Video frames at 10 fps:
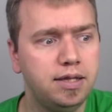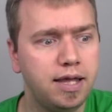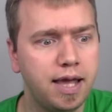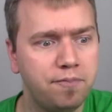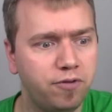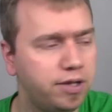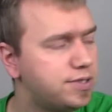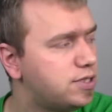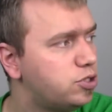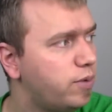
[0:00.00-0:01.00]
they kept falling in
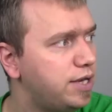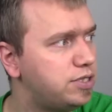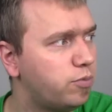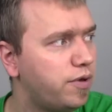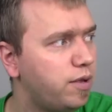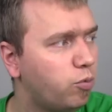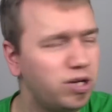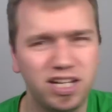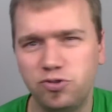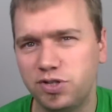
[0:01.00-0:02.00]
a situation where they
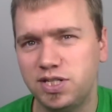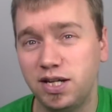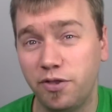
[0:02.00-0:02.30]
weren't interested